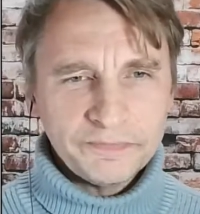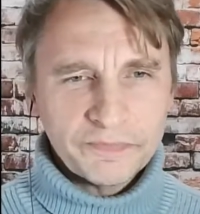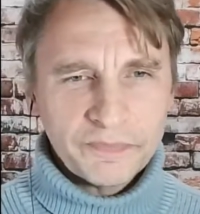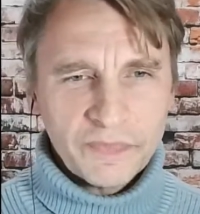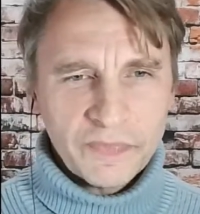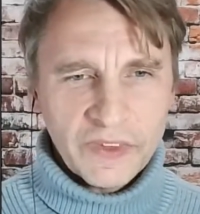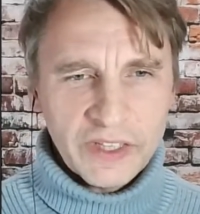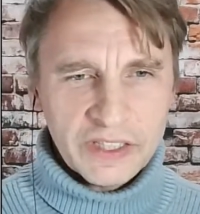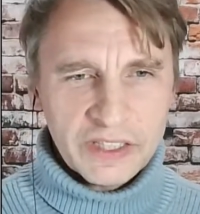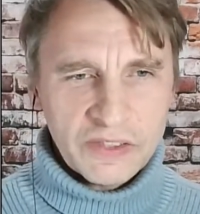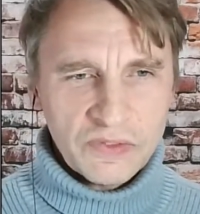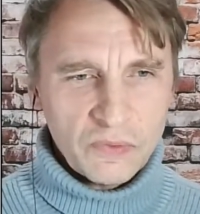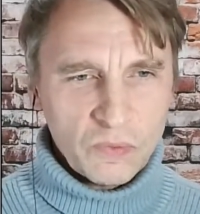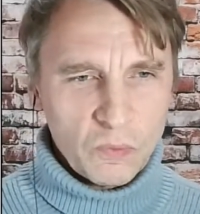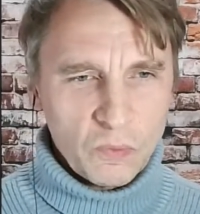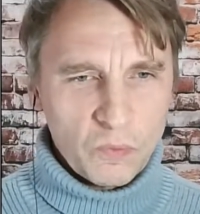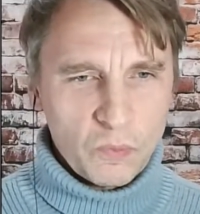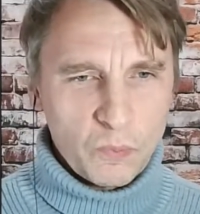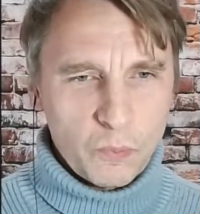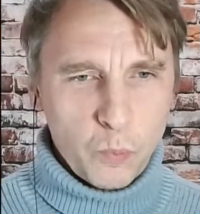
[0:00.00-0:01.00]
This
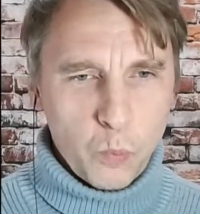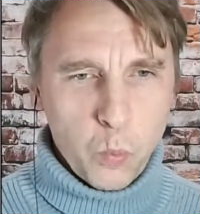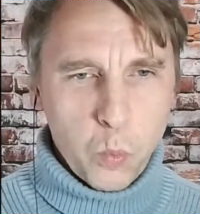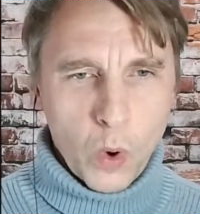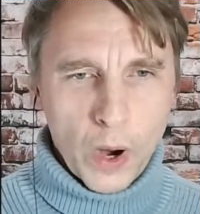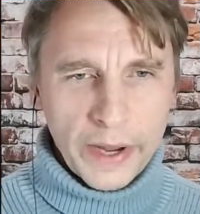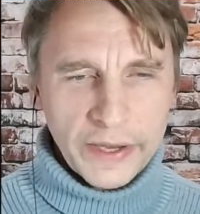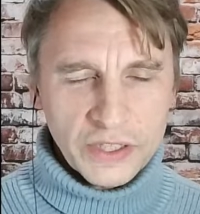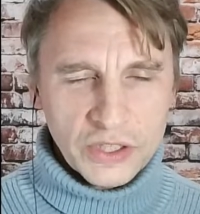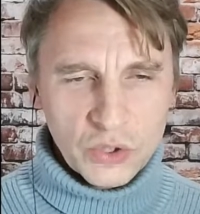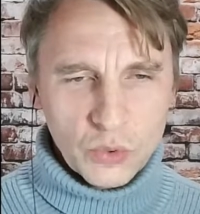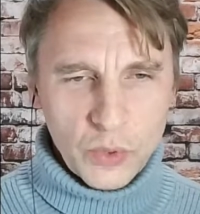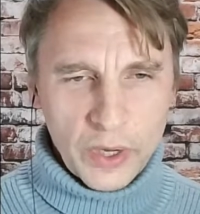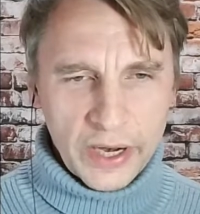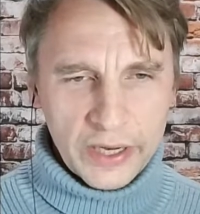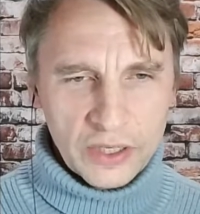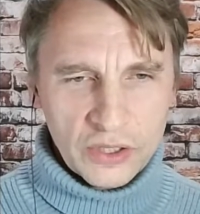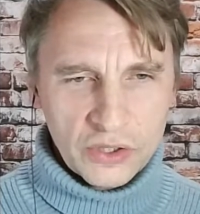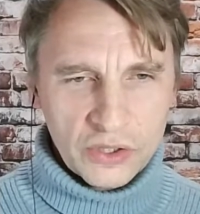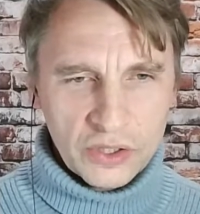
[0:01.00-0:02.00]

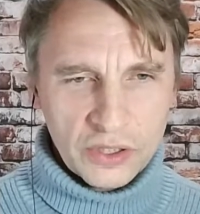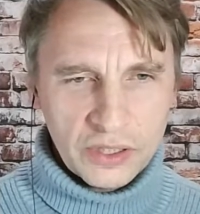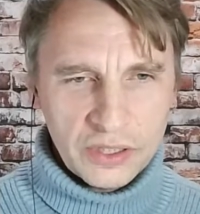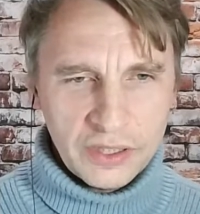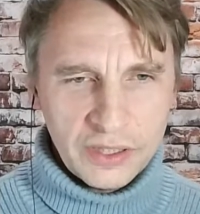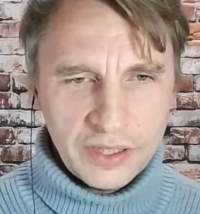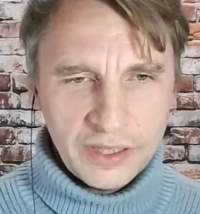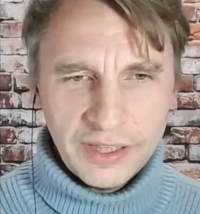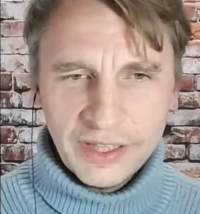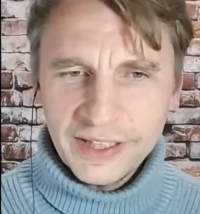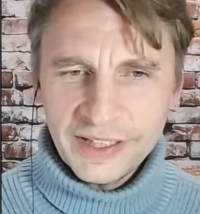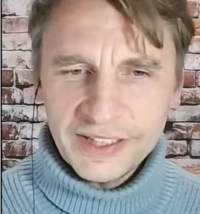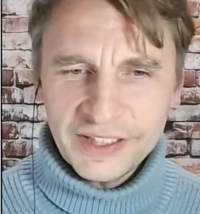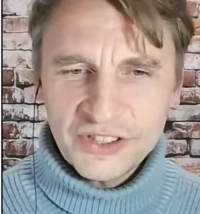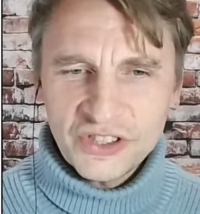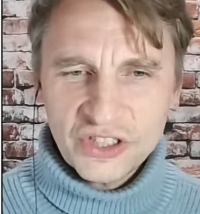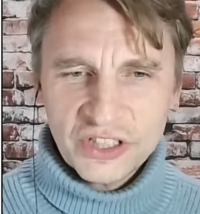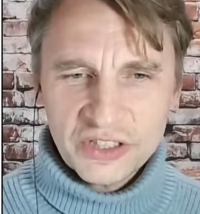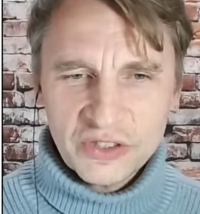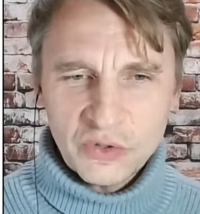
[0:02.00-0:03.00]
wisecracker
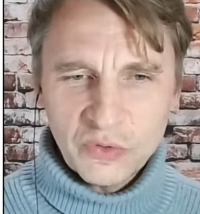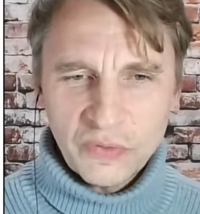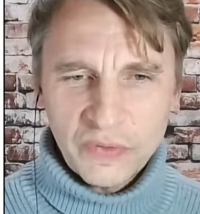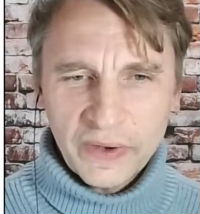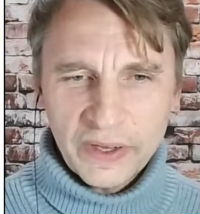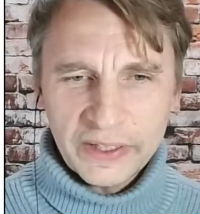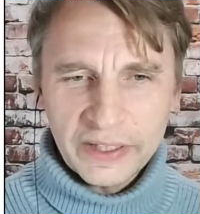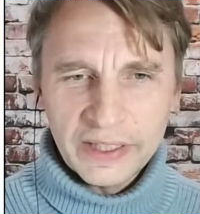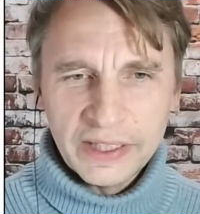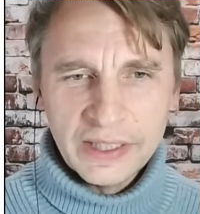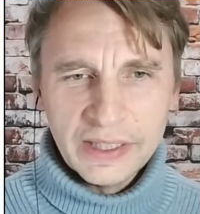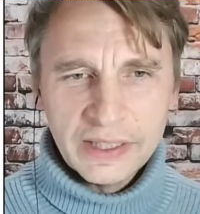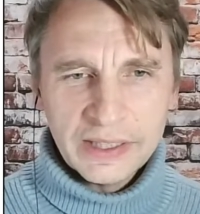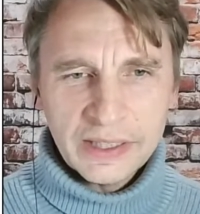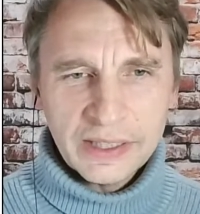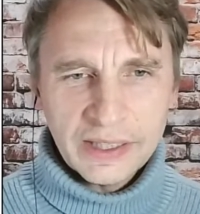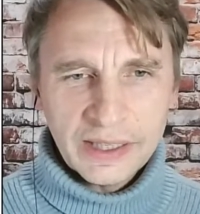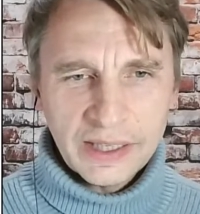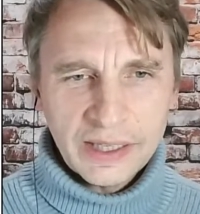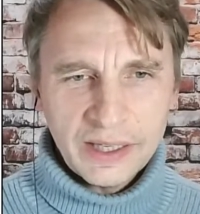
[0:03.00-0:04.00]
is just too funny,
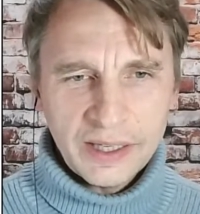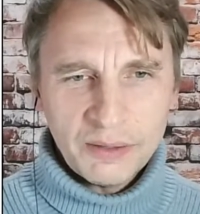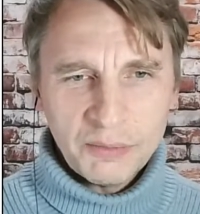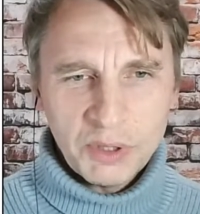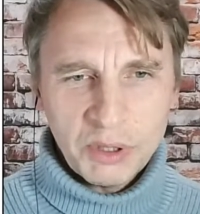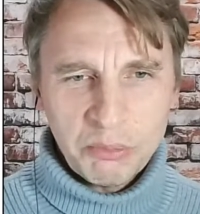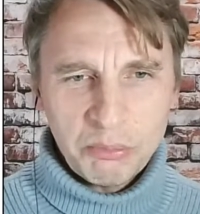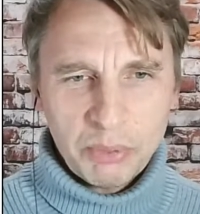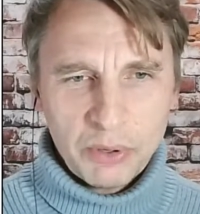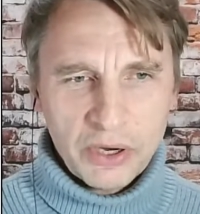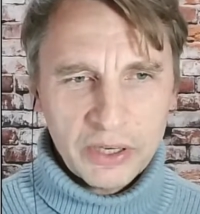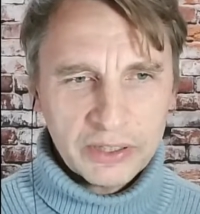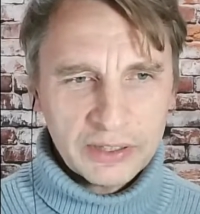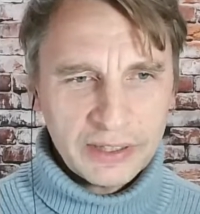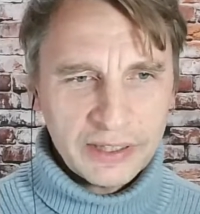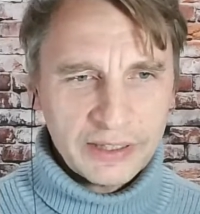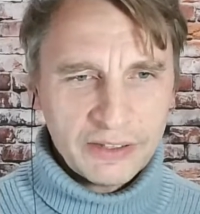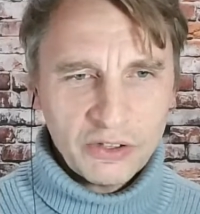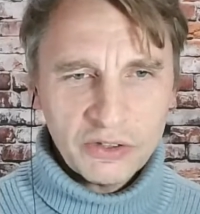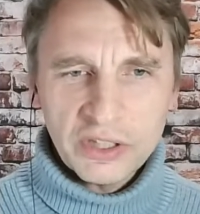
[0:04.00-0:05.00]
parked
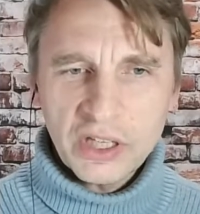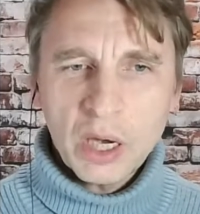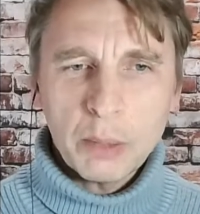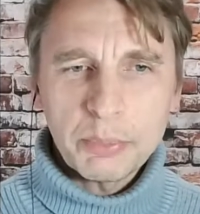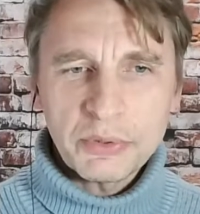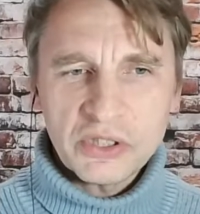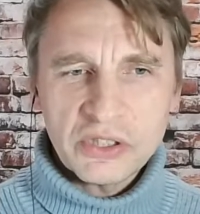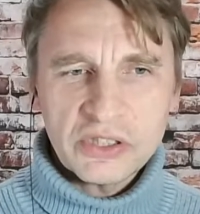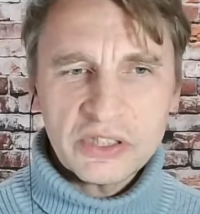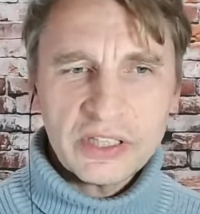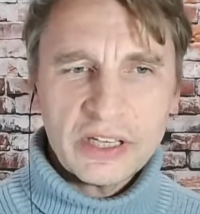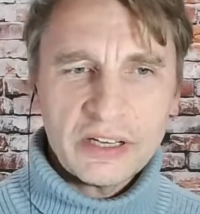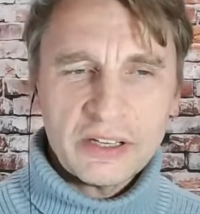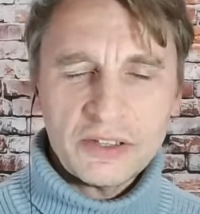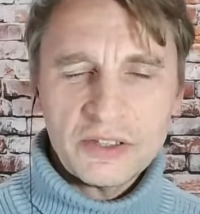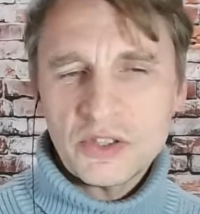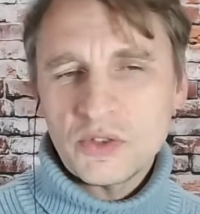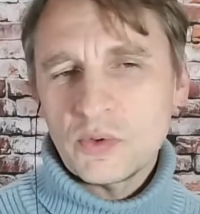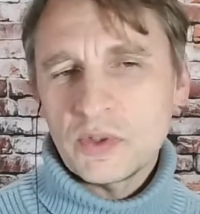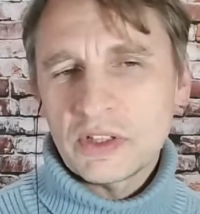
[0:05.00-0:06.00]
like on the opposite side of
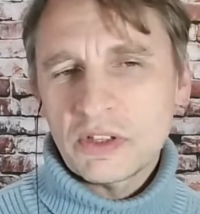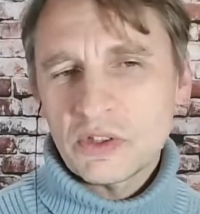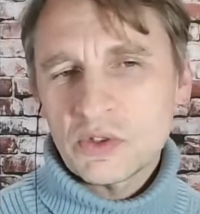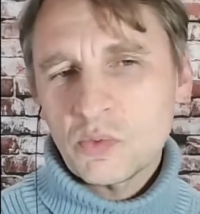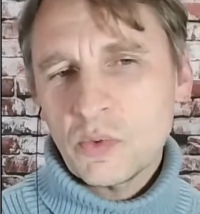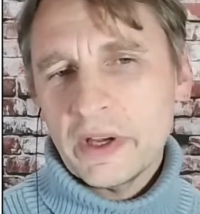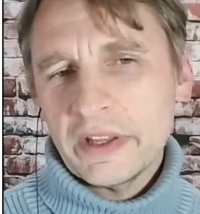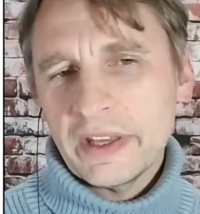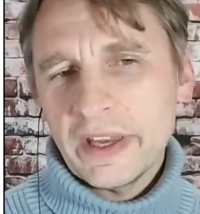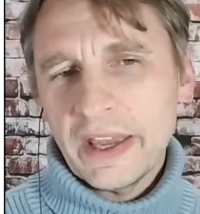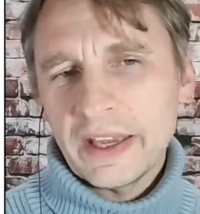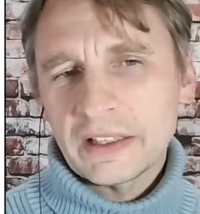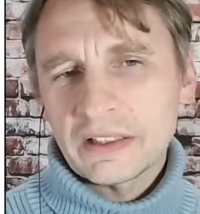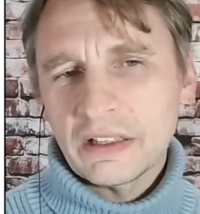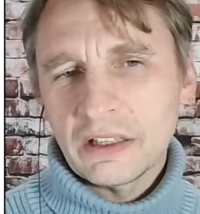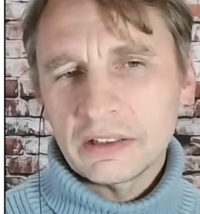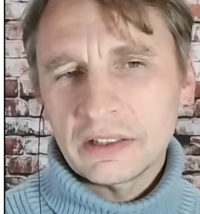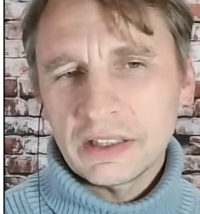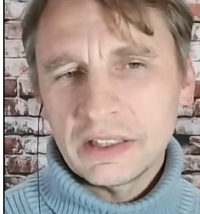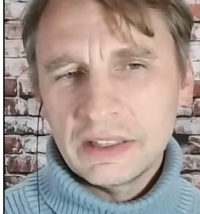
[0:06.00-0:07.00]
the street, because why the heck
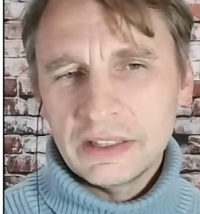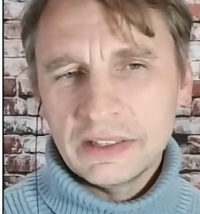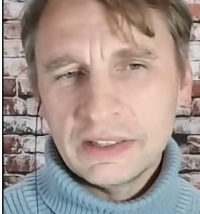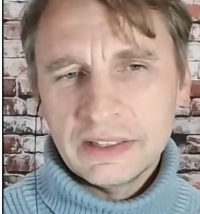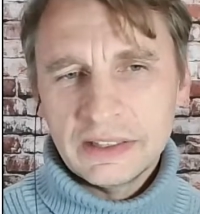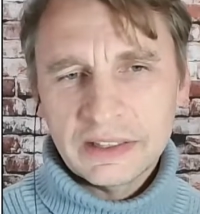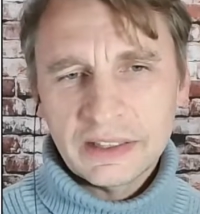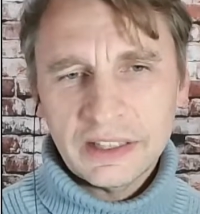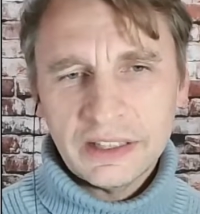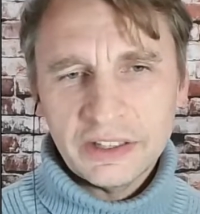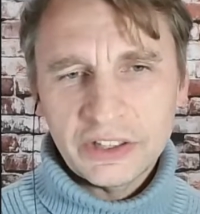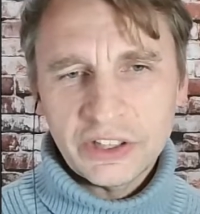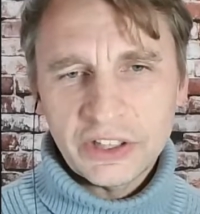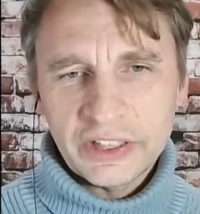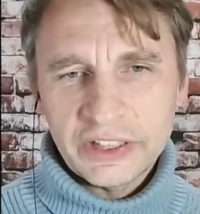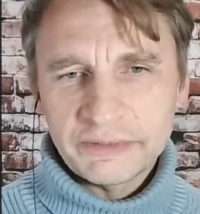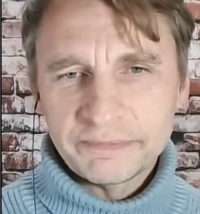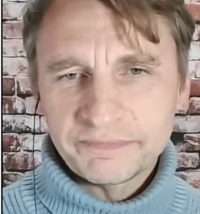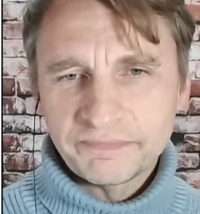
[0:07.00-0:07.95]
not, clearly.